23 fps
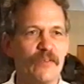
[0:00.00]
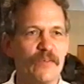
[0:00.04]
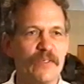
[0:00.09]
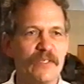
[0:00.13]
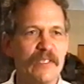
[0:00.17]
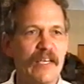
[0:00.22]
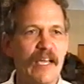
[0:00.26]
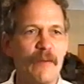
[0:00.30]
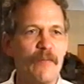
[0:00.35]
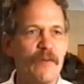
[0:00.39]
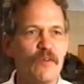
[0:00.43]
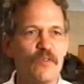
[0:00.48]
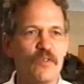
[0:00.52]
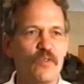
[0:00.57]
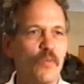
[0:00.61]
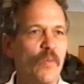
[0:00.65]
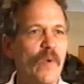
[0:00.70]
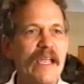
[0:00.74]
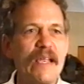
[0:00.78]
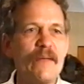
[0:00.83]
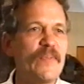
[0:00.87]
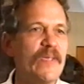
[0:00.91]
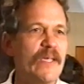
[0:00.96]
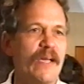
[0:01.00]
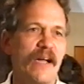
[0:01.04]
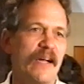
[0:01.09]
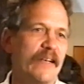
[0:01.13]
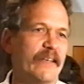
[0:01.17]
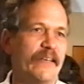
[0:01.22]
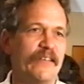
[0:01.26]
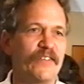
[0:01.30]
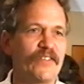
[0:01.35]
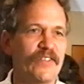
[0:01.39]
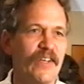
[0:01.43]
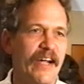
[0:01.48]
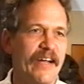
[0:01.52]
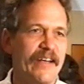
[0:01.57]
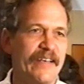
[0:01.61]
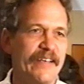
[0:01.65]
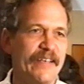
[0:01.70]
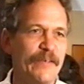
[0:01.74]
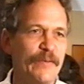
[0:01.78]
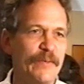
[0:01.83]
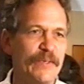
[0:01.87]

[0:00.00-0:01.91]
It was not, it was way beyond exciting.